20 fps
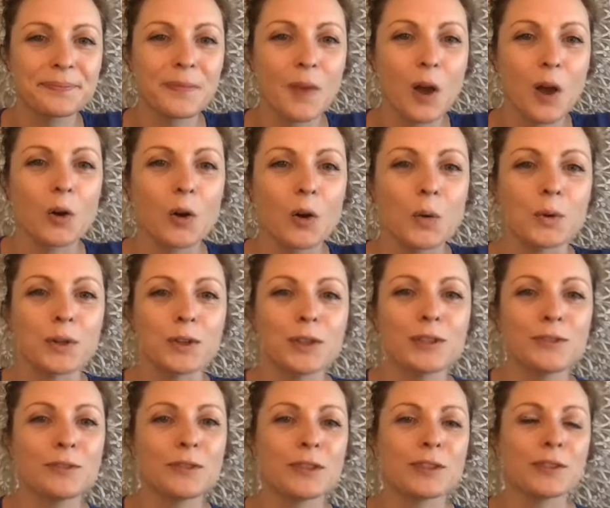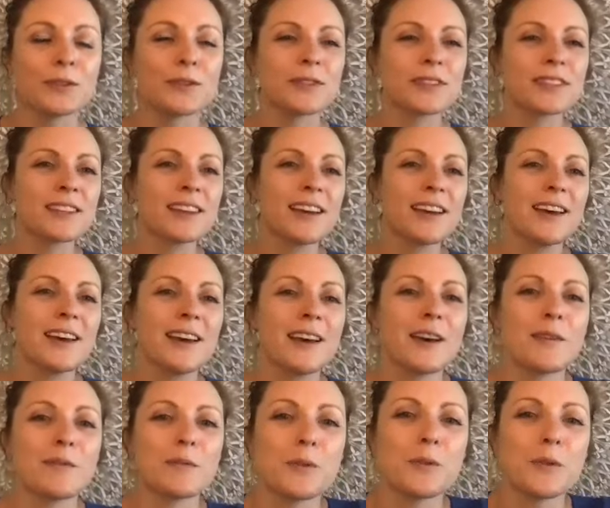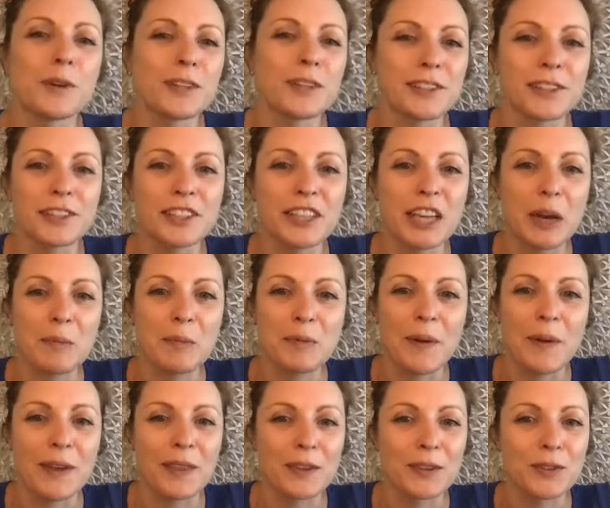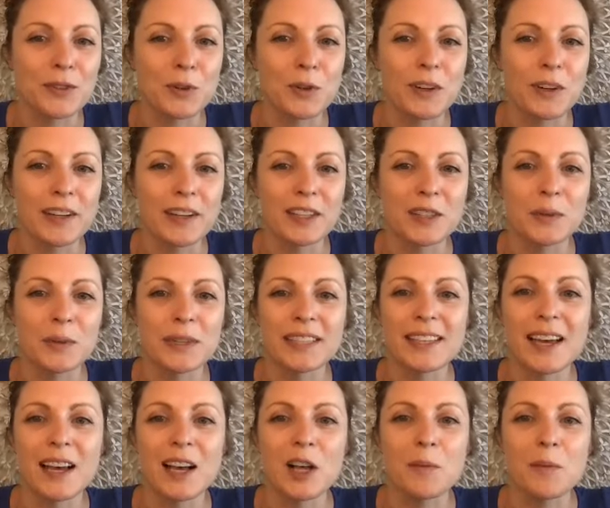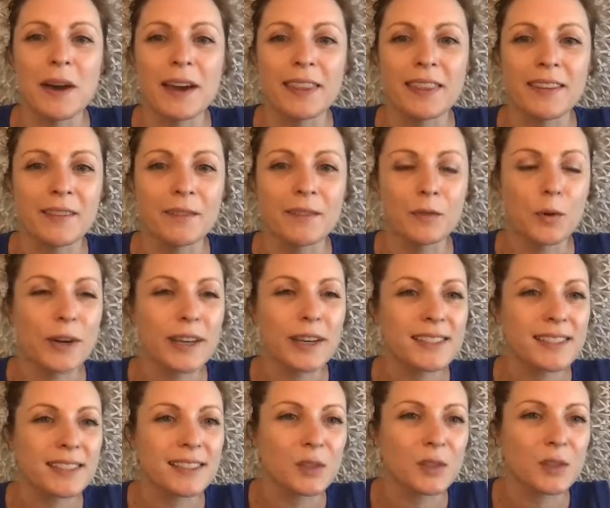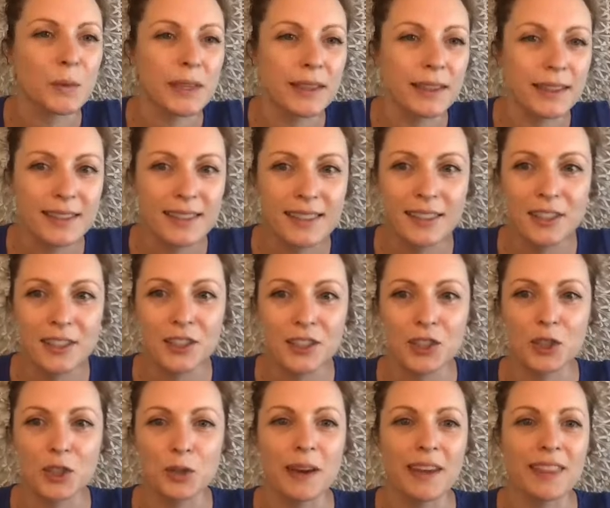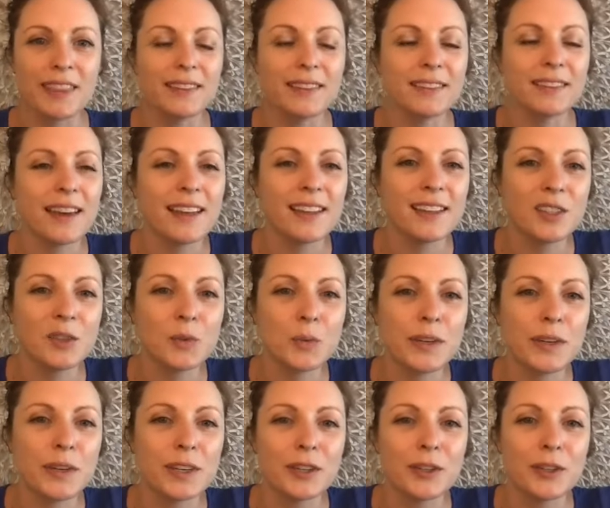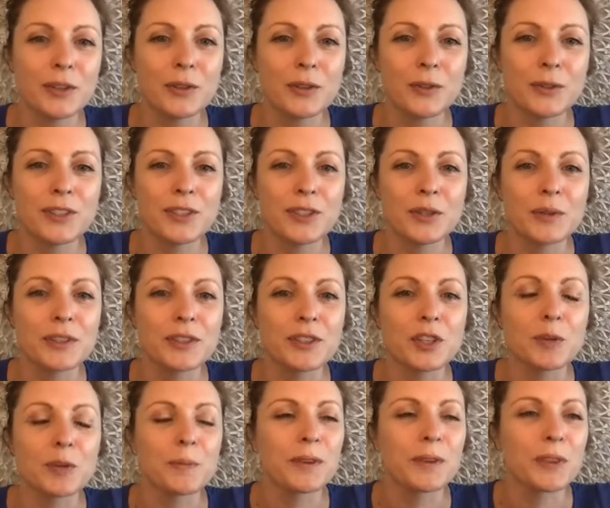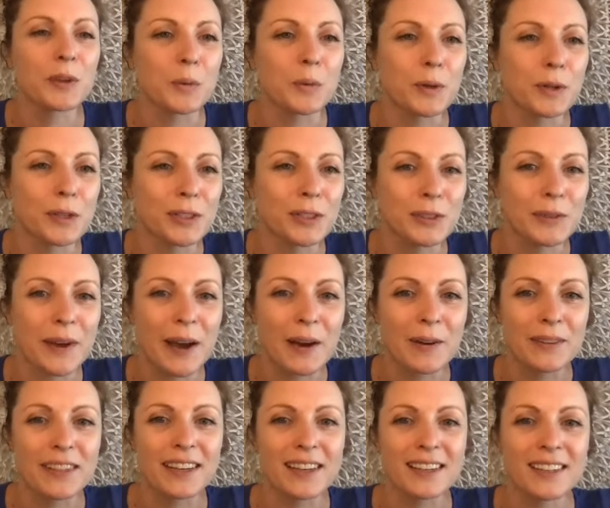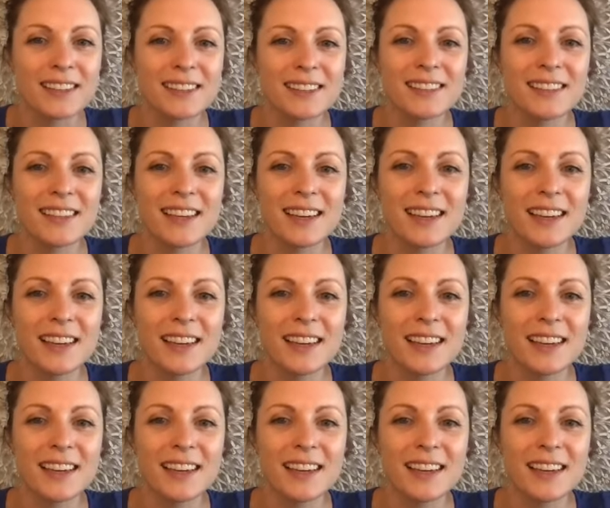Our worldviews, of course, are shaped by the stories we tell, by the voices we listen to, by the lens we use to interpret the world around us.